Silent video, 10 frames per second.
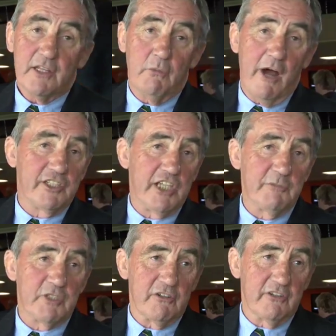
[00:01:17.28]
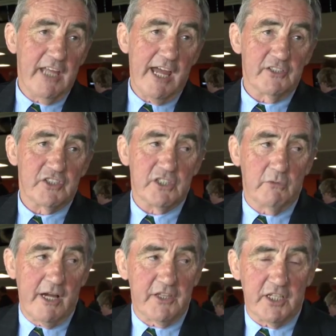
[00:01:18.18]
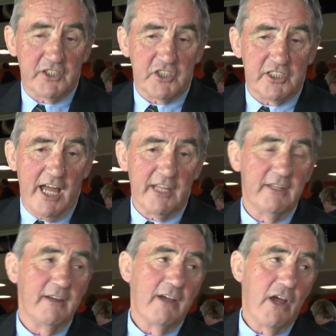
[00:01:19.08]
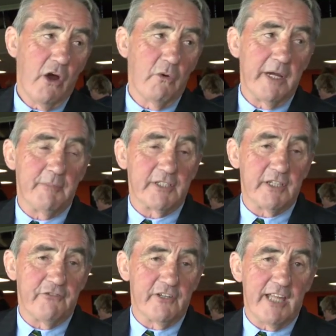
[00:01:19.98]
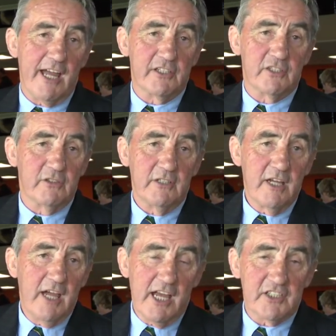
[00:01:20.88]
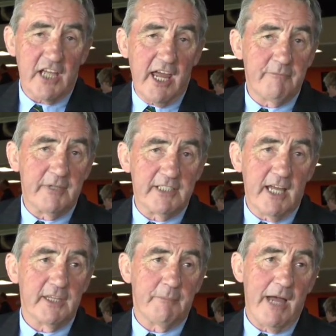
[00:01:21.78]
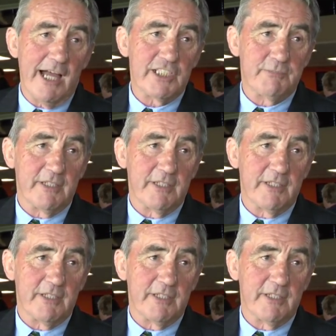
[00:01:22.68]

The way teams are announced, the way things are done, are a wee bit different now to as they have been done in the past.